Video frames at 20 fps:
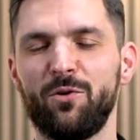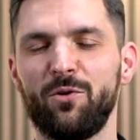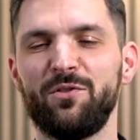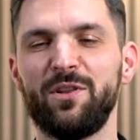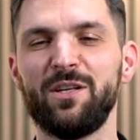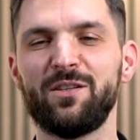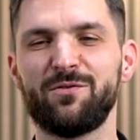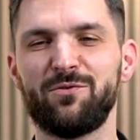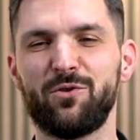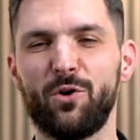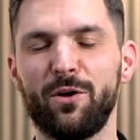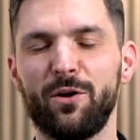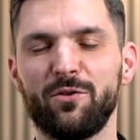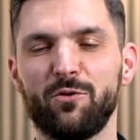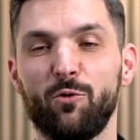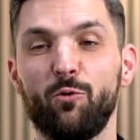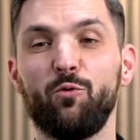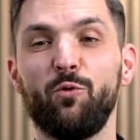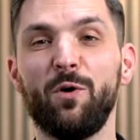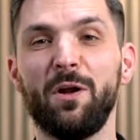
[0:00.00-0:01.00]
front
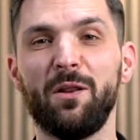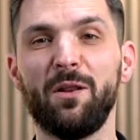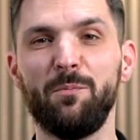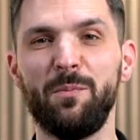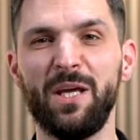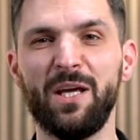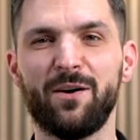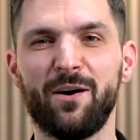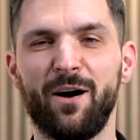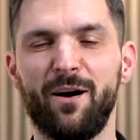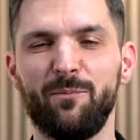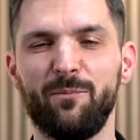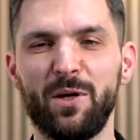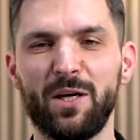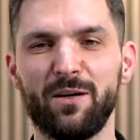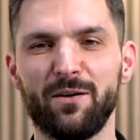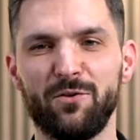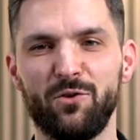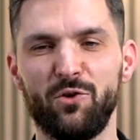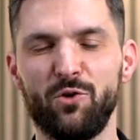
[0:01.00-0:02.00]
will be
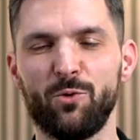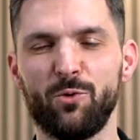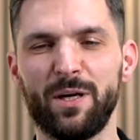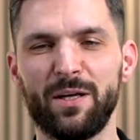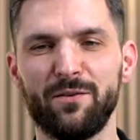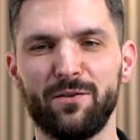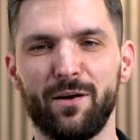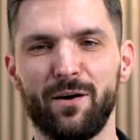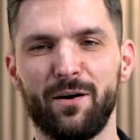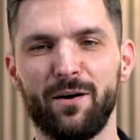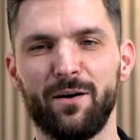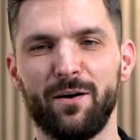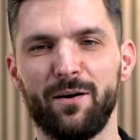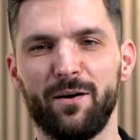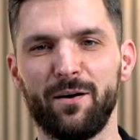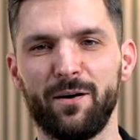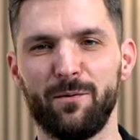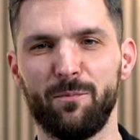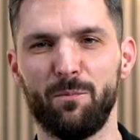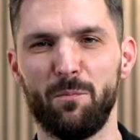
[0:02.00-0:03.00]
coming during
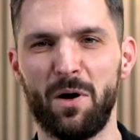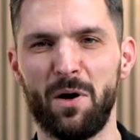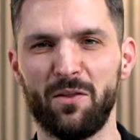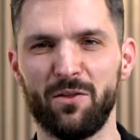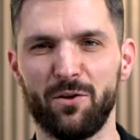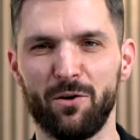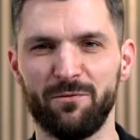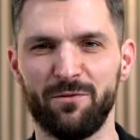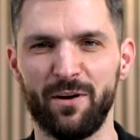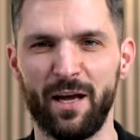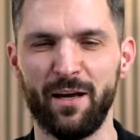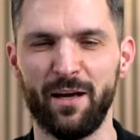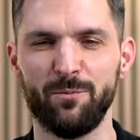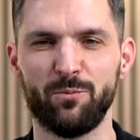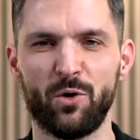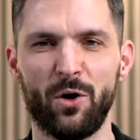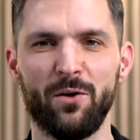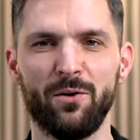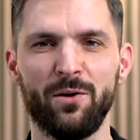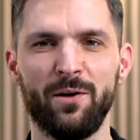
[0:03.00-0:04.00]
the month of
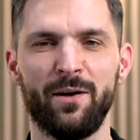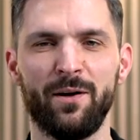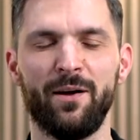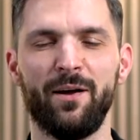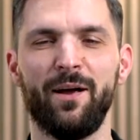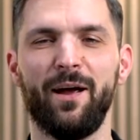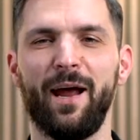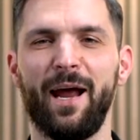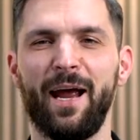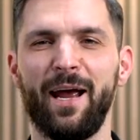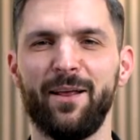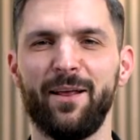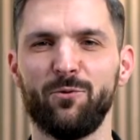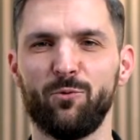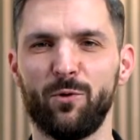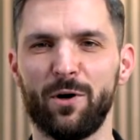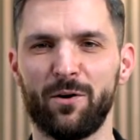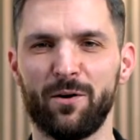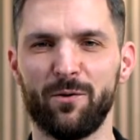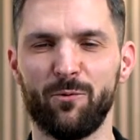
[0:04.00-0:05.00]
April, and
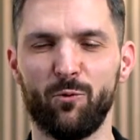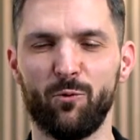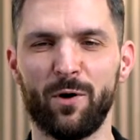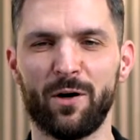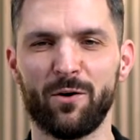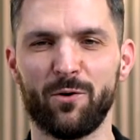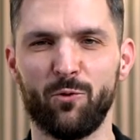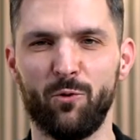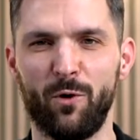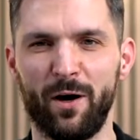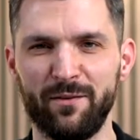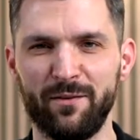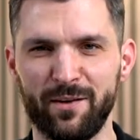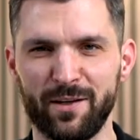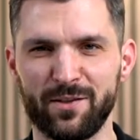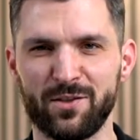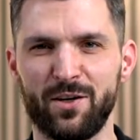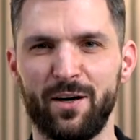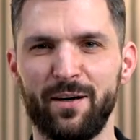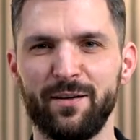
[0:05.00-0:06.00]
we're quite
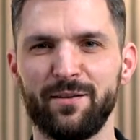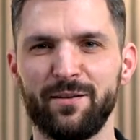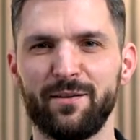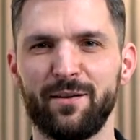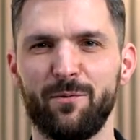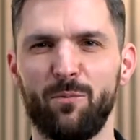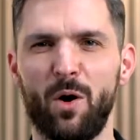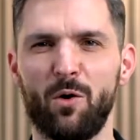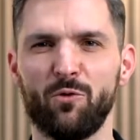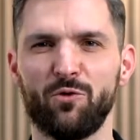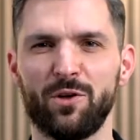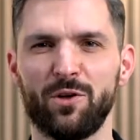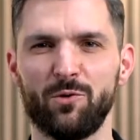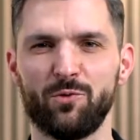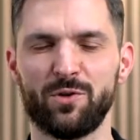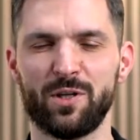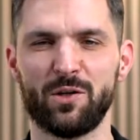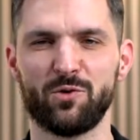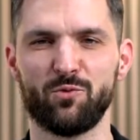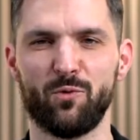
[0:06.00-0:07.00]
excited about those
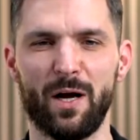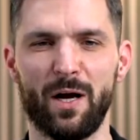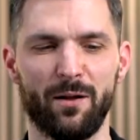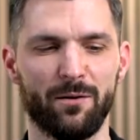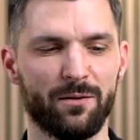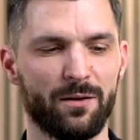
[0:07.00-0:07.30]
as well.